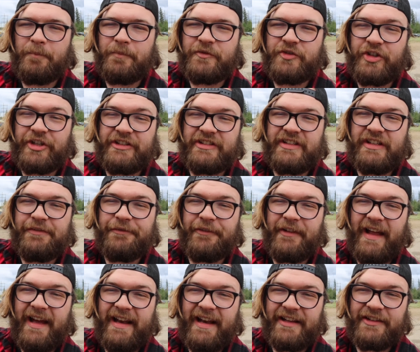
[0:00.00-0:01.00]
trusty
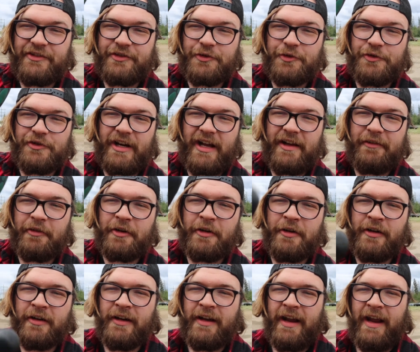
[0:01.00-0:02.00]
flathead screwdriver.
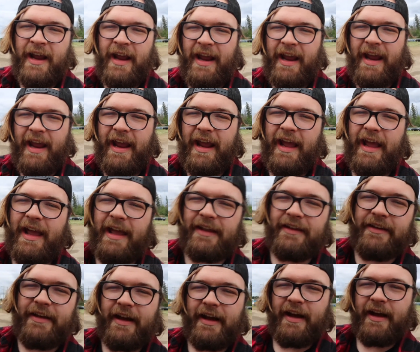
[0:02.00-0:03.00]

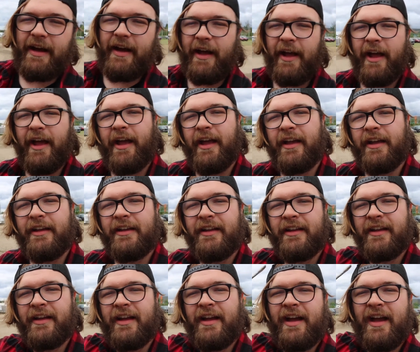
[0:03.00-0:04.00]
And
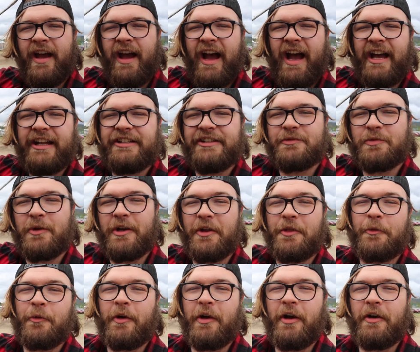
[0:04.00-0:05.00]
I just want to
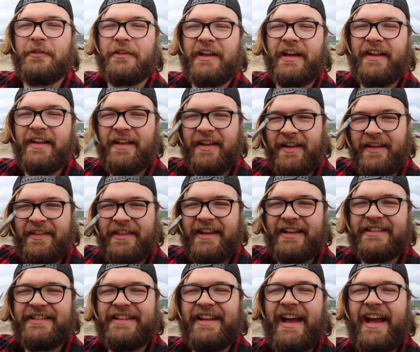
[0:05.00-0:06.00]
throw out that
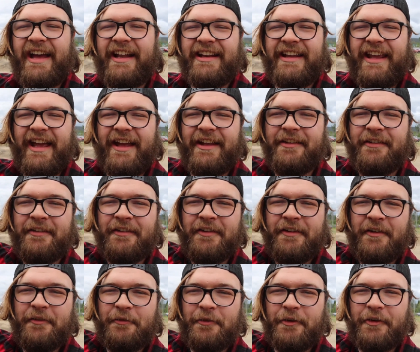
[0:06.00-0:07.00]
thanks, Dad, again
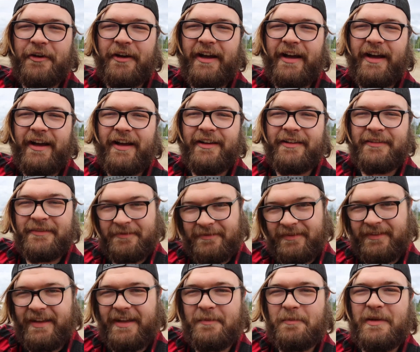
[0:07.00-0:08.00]
for
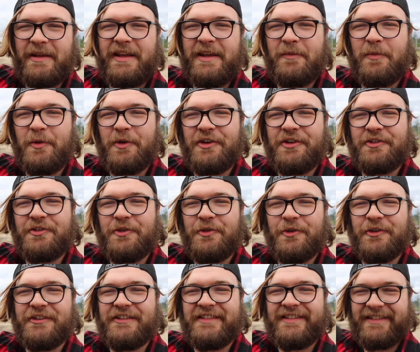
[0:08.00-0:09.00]
letting me keep one of your
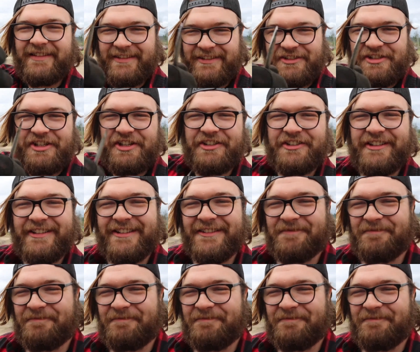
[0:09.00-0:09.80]
tools. Cheers.